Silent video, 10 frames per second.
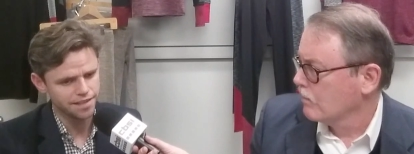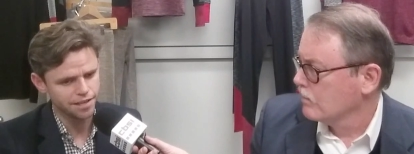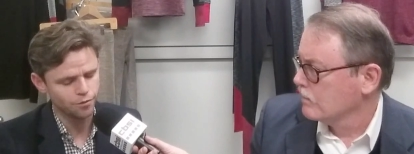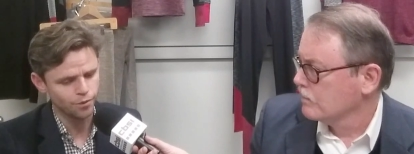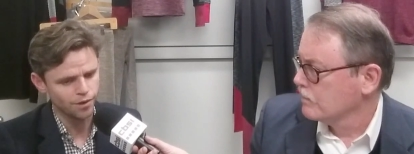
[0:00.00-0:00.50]
Speaker 1: I
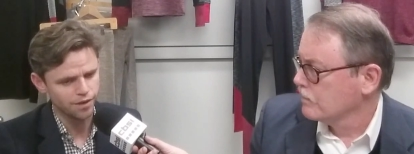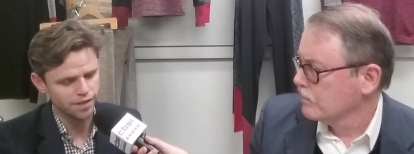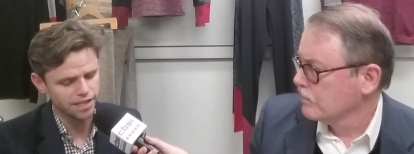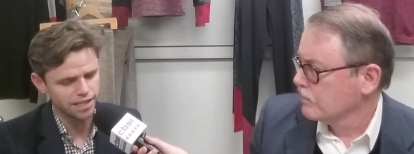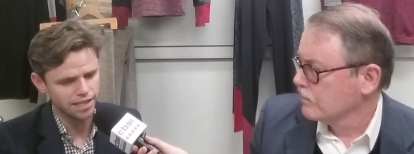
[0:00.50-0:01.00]
think
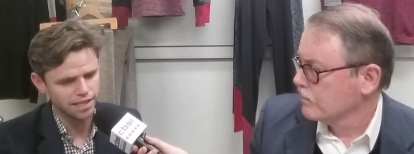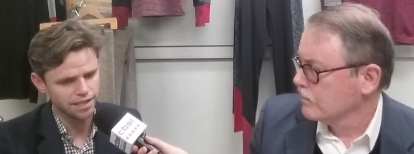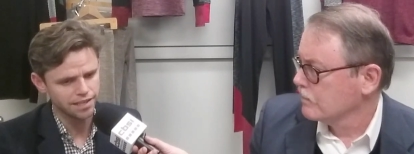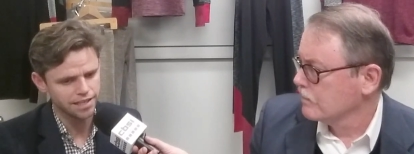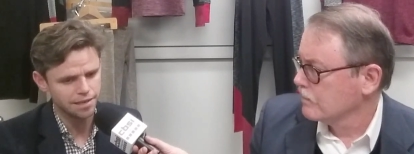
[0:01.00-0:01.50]
we're
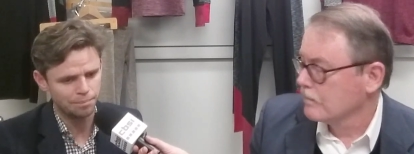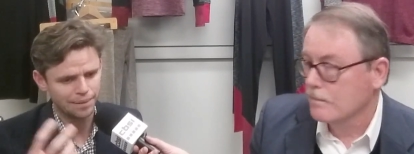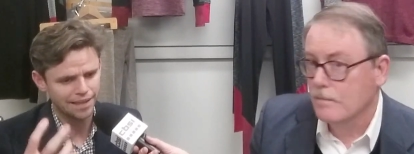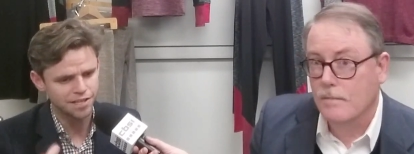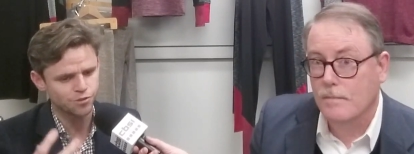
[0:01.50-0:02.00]
uh, in a
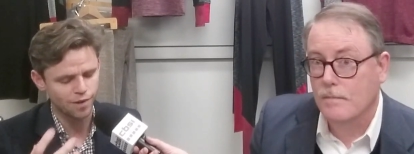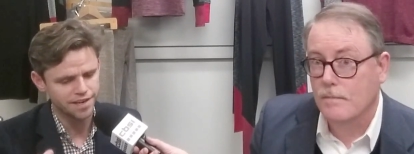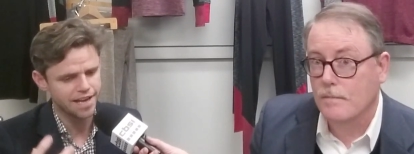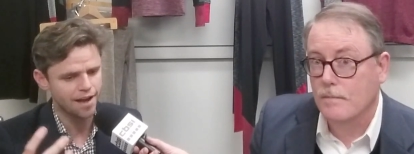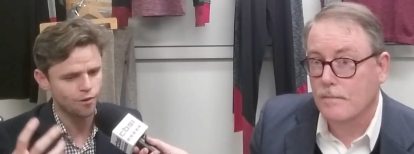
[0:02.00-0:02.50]
place
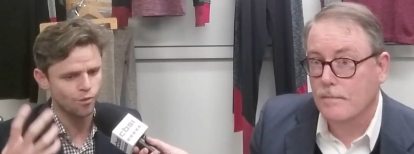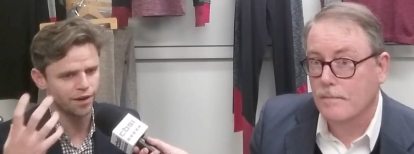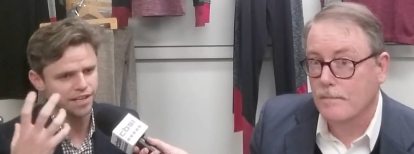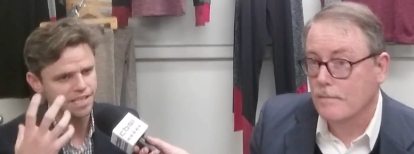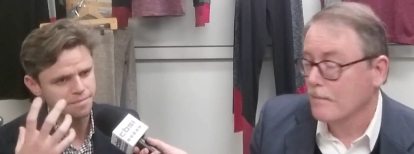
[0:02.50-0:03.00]
right now
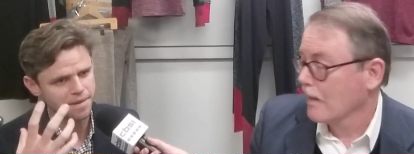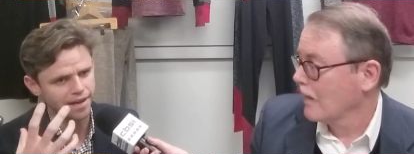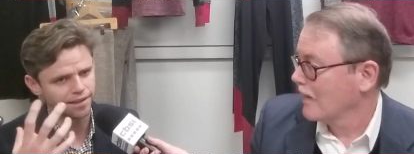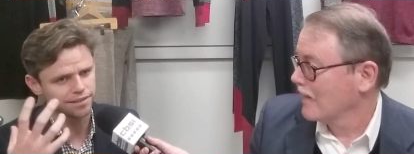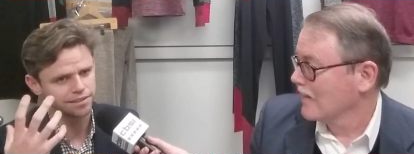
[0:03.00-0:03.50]
where
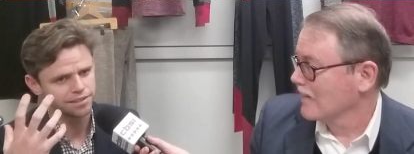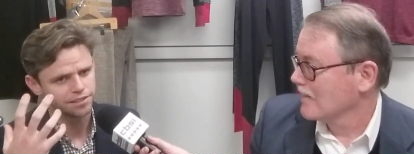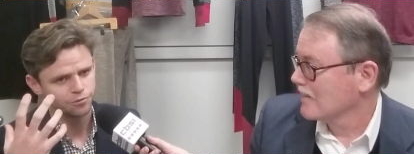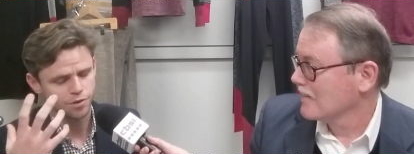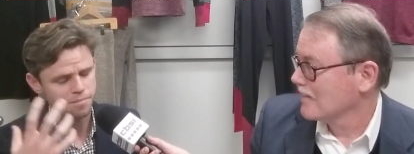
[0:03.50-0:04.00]
email
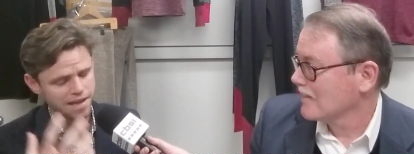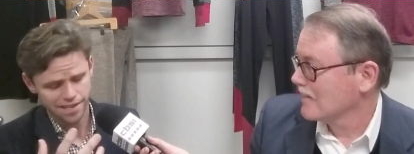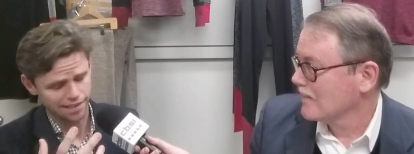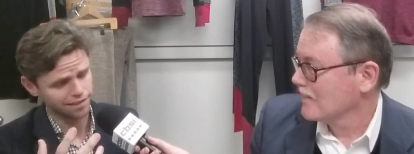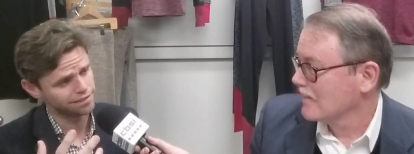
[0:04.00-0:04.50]
we may
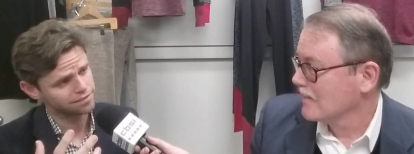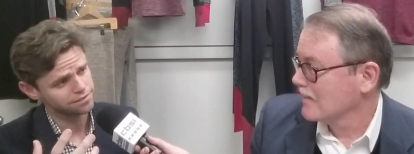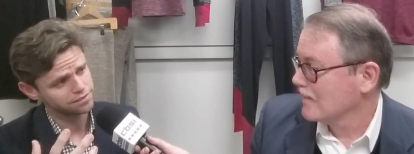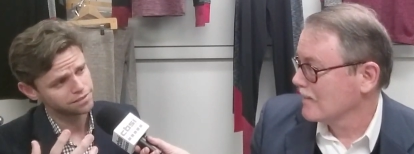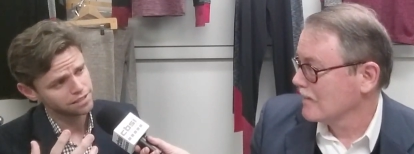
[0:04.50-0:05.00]
kill
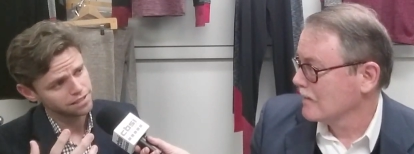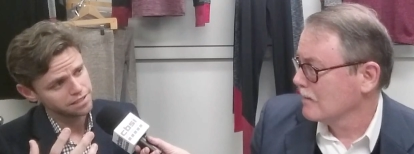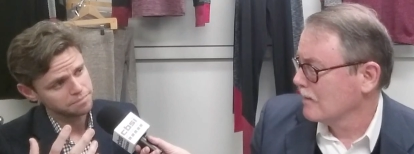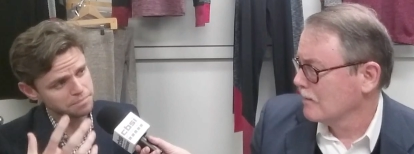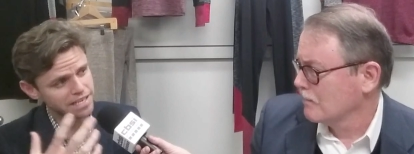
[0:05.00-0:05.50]

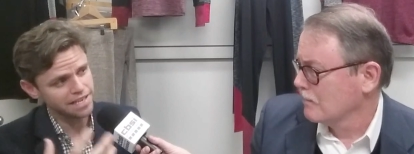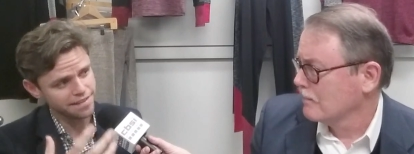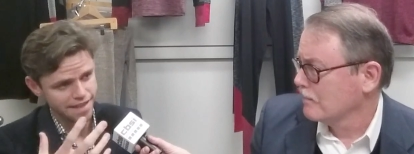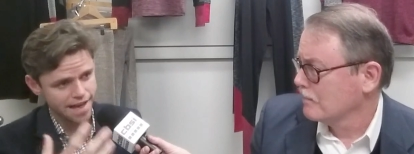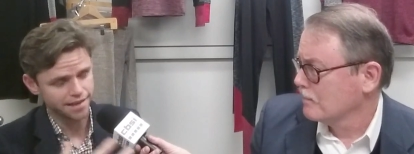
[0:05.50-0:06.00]

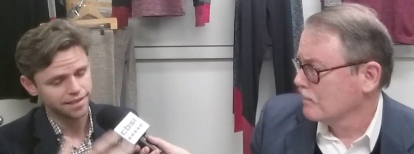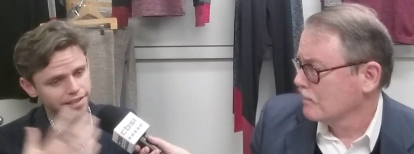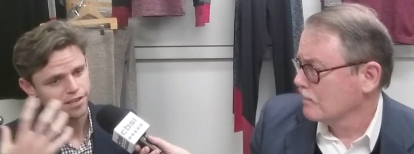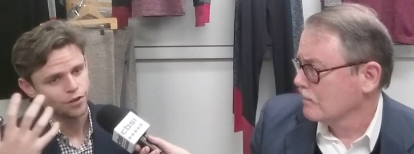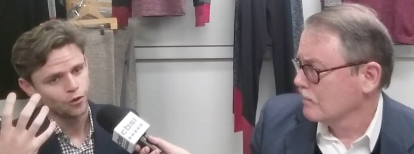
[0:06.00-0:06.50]
meaning that
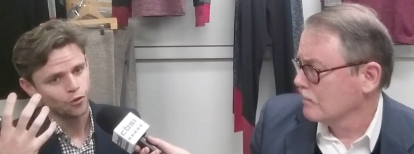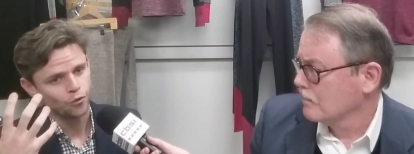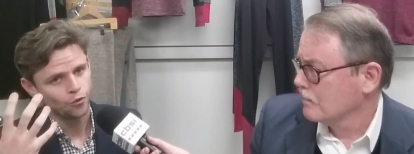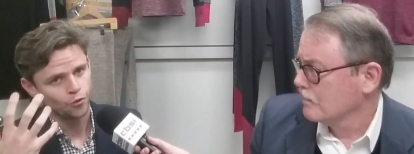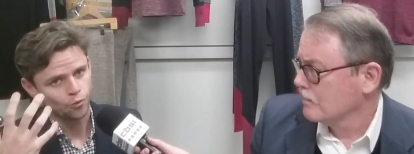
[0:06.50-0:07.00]

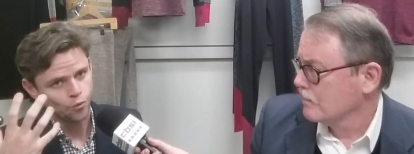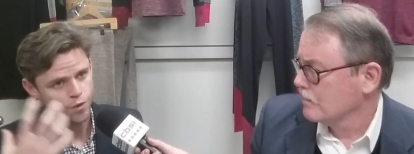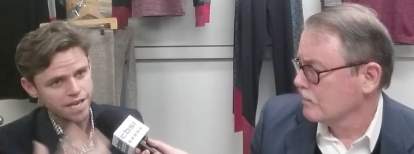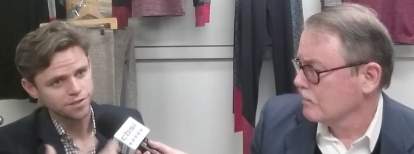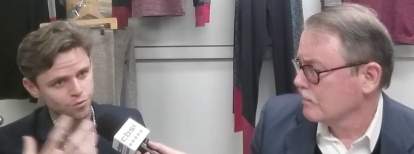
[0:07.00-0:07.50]

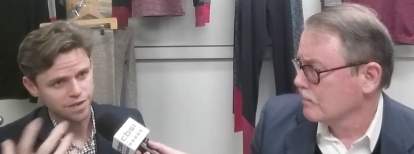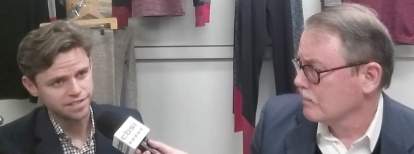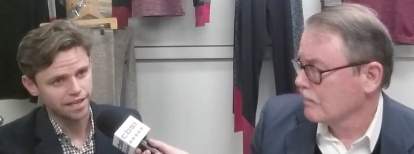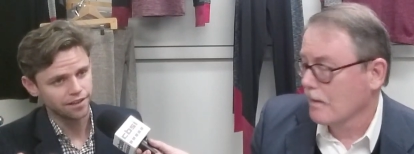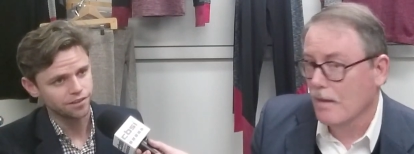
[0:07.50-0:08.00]
we as
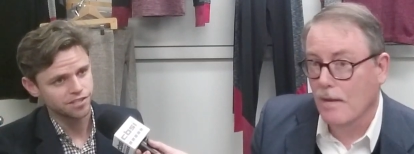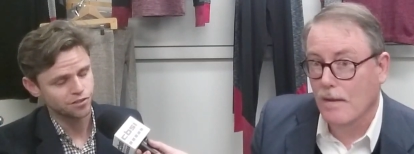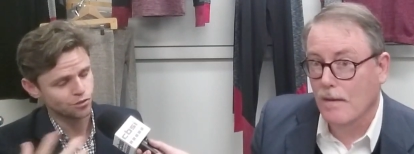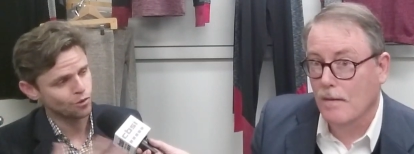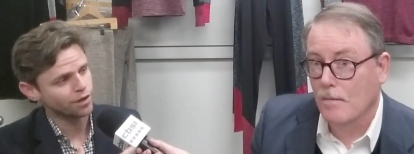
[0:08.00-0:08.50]
retailers
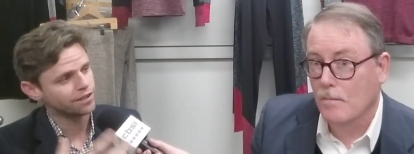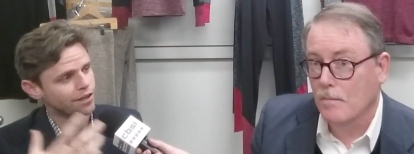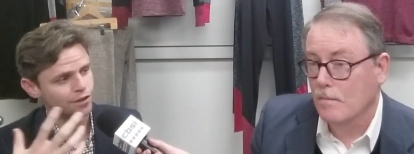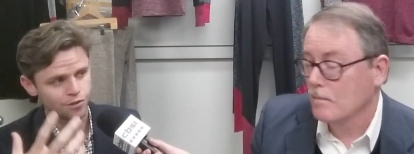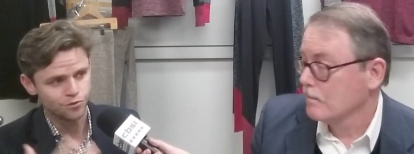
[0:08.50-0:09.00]
historically
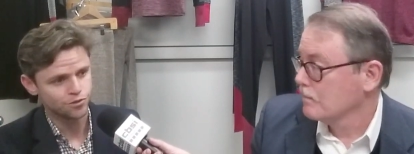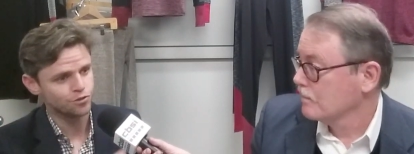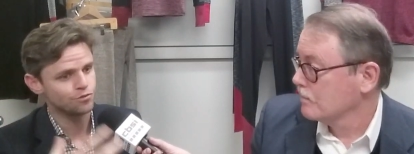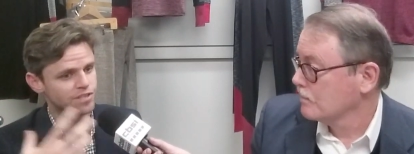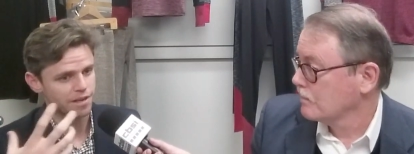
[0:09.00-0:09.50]
are used
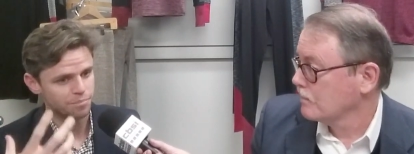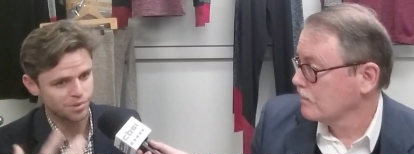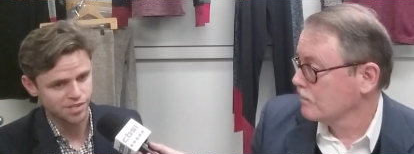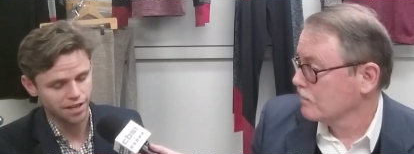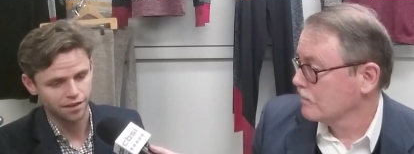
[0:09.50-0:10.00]
to
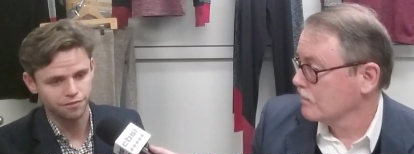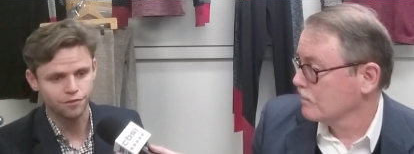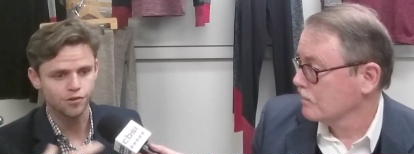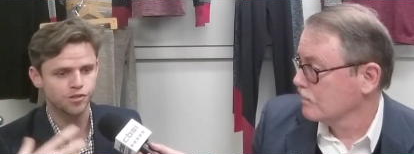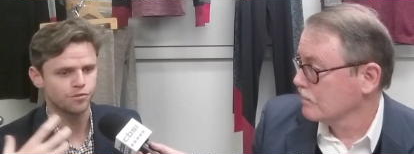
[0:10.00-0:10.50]
10%
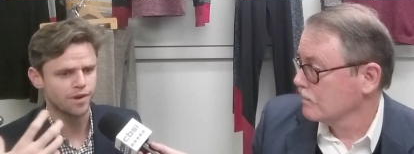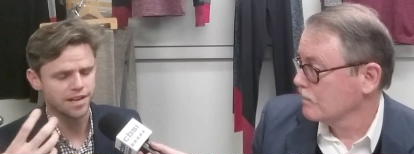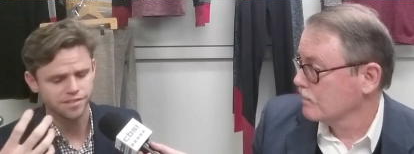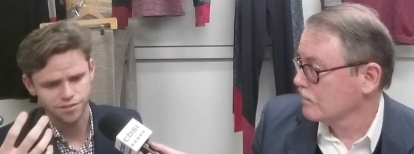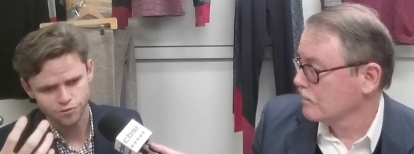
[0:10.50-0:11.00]
conversion
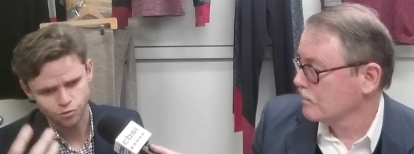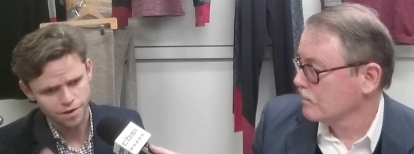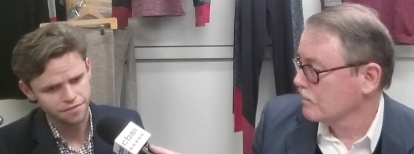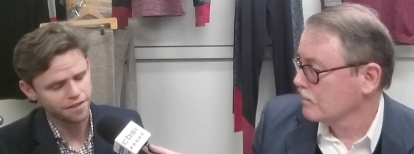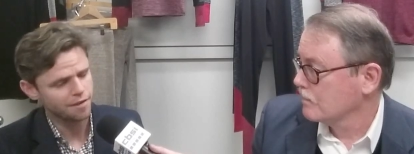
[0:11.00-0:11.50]
rates and
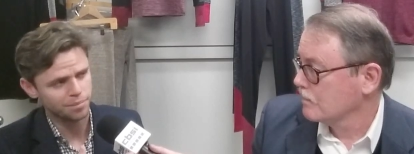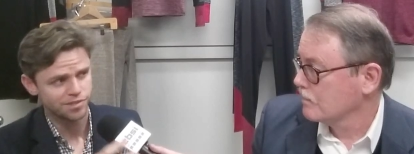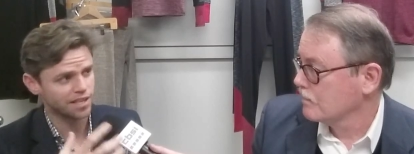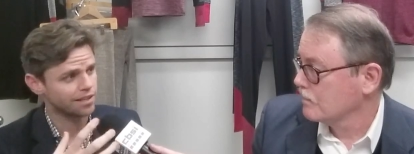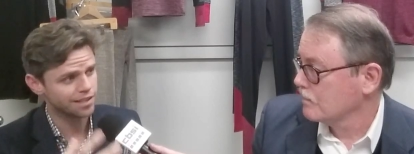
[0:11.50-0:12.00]
25%
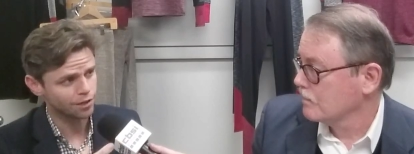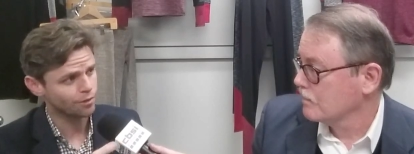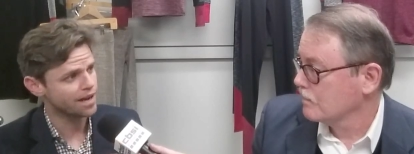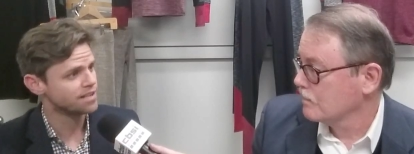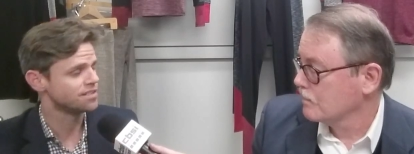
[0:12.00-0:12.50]
click
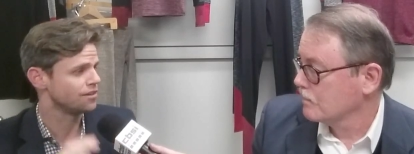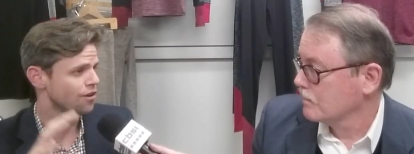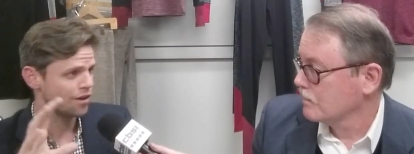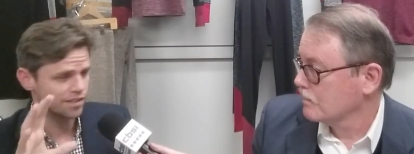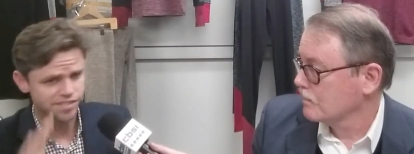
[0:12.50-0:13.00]
rates and
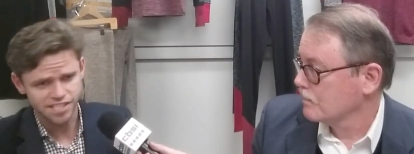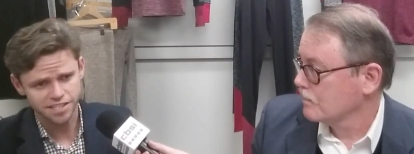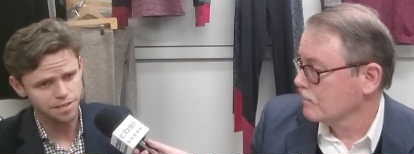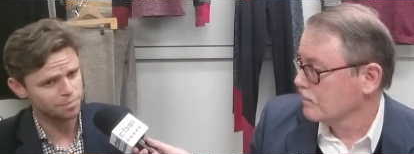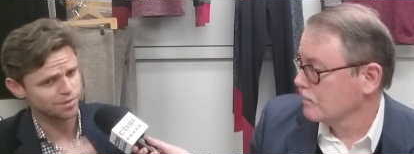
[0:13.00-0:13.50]

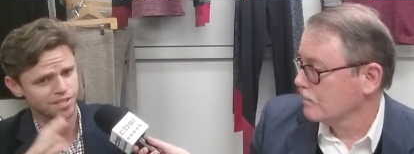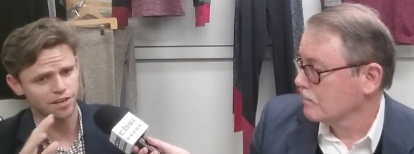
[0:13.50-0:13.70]
60%